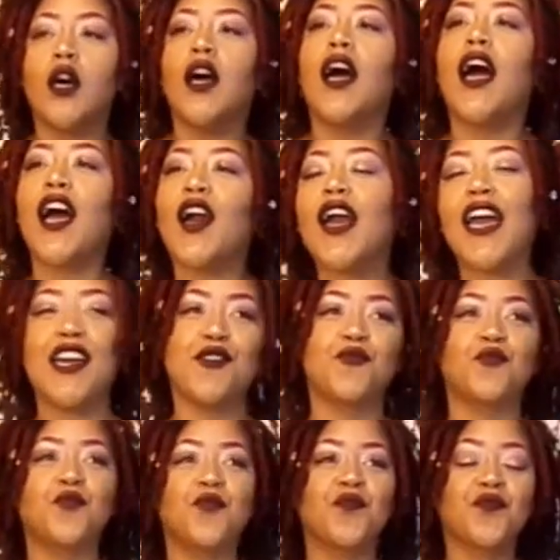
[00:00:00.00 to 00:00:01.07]
Okay,
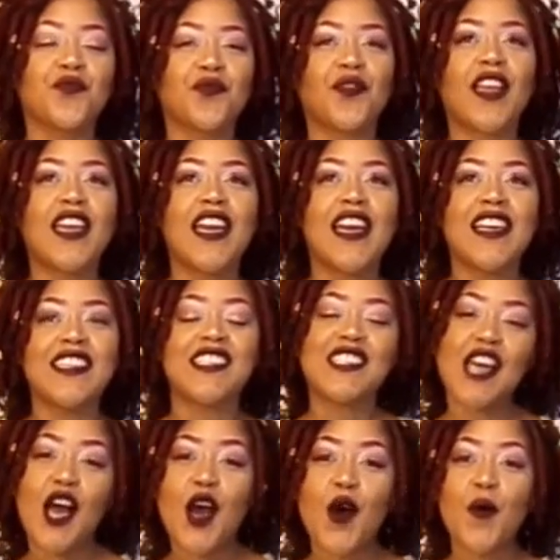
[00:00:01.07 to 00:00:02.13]

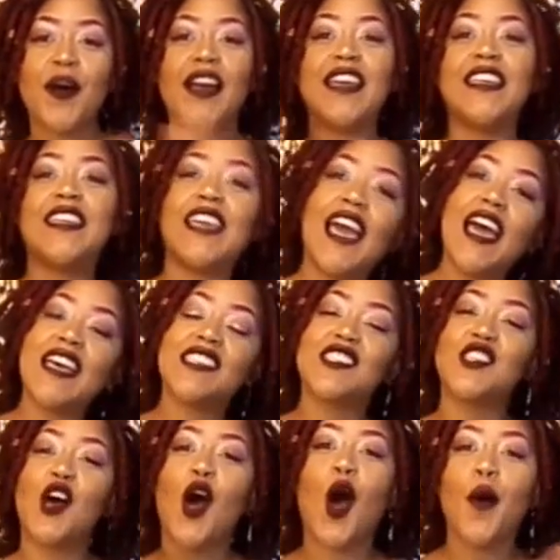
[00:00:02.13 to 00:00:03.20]
so
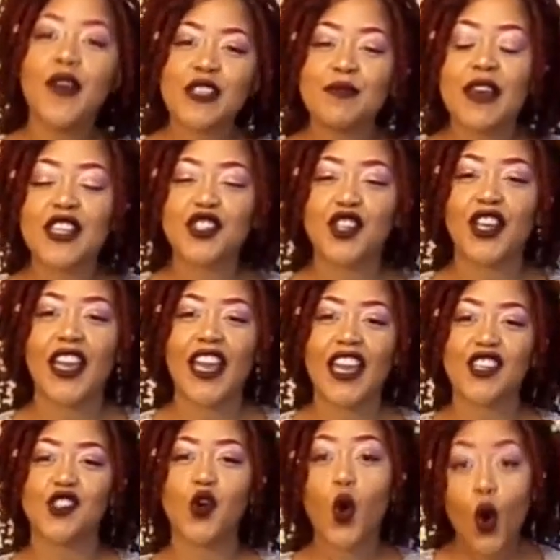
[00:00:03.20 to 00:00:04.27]
yes, always make sure your hair
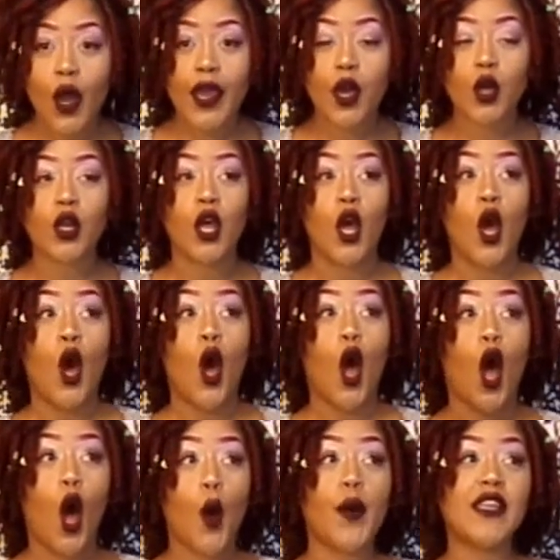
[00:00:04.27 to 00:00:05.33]
is oiled.
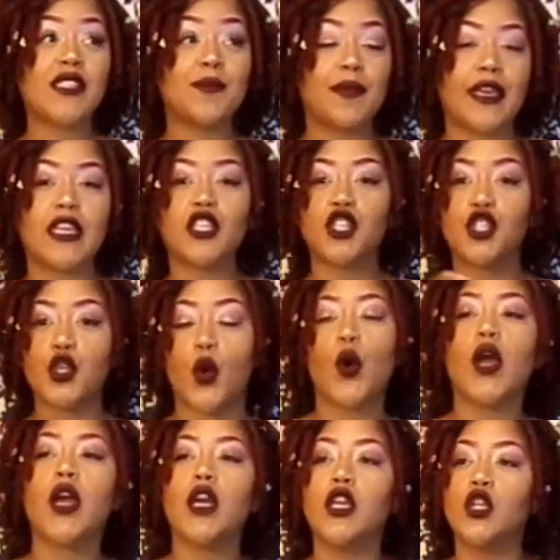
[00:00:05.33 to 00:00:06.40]
Always make
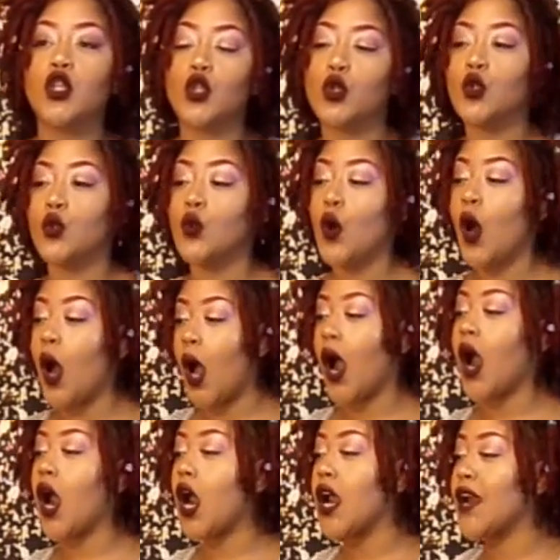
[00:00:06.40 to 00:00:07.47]
sure you
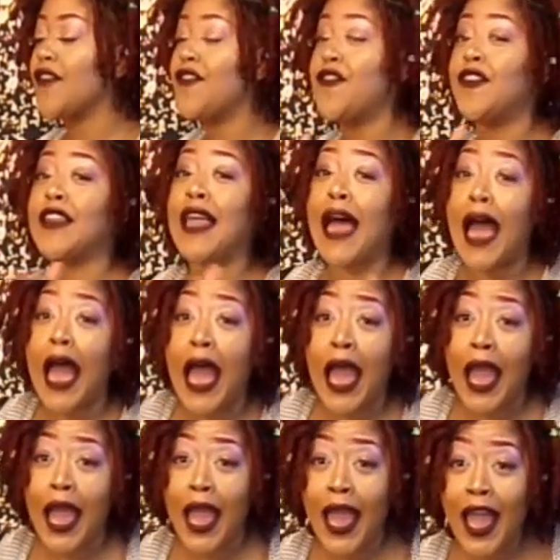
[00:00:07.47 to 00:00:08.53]
are fly.
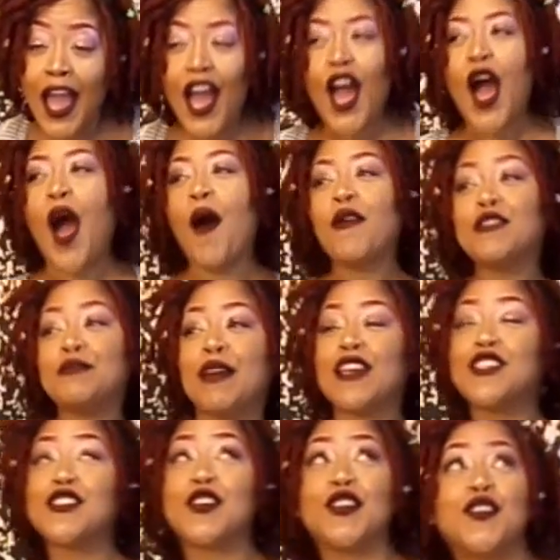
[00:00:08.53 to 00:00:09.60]
Always make
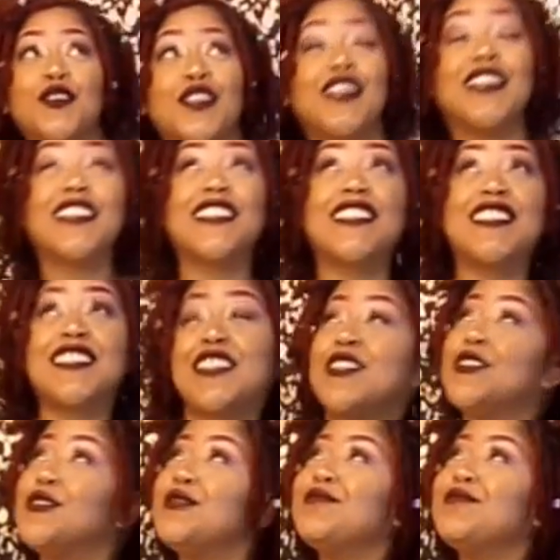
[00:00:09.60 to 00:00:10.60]
sure you look cute.